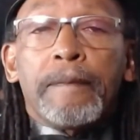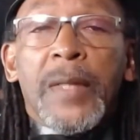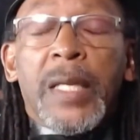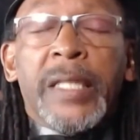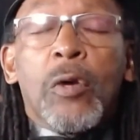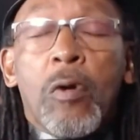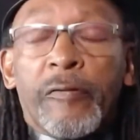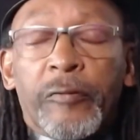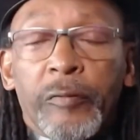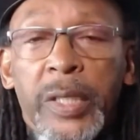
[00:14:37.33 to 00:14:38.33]
and the
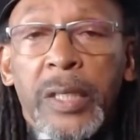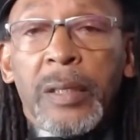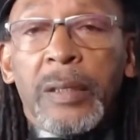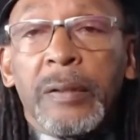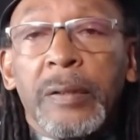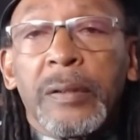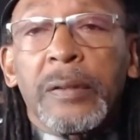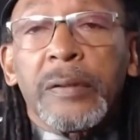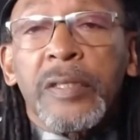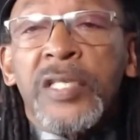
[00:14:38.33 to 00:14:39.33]
offering
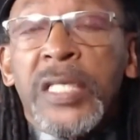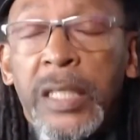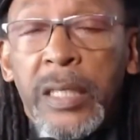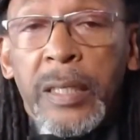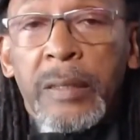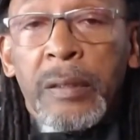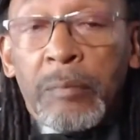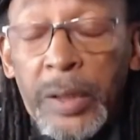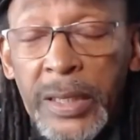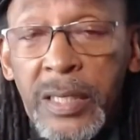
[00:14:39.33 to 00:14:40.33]
seeking the
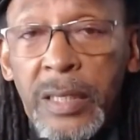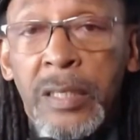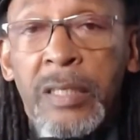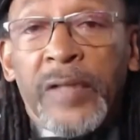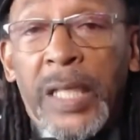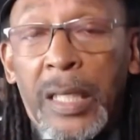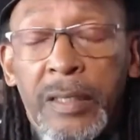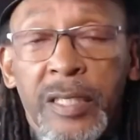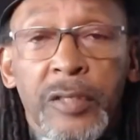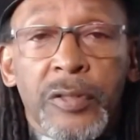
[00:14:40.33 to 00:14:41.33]
blessings of the
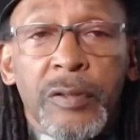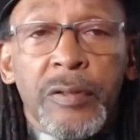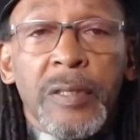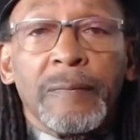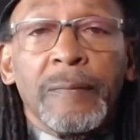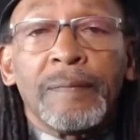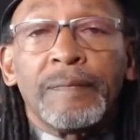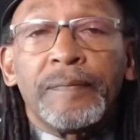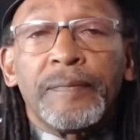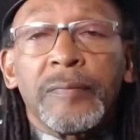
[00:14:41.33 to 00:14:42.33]
ancestors.
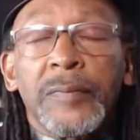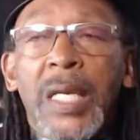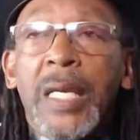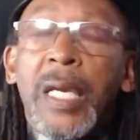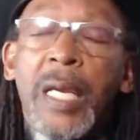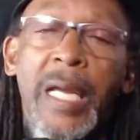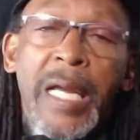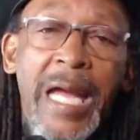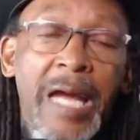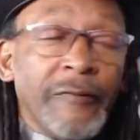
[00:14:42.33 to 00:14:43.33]

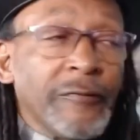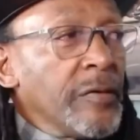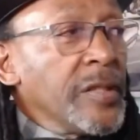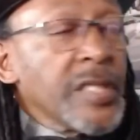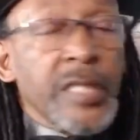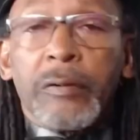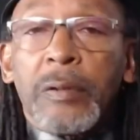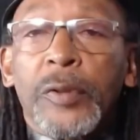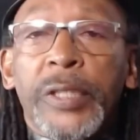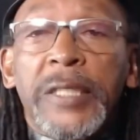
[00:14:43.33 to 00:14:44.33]
After the
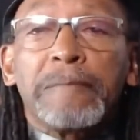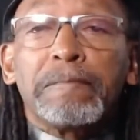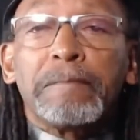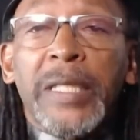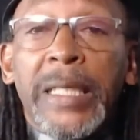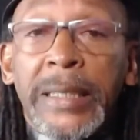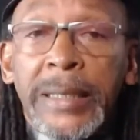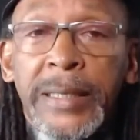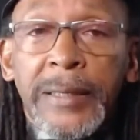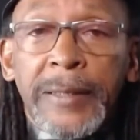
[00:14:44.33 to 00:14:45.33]
ceremony ended,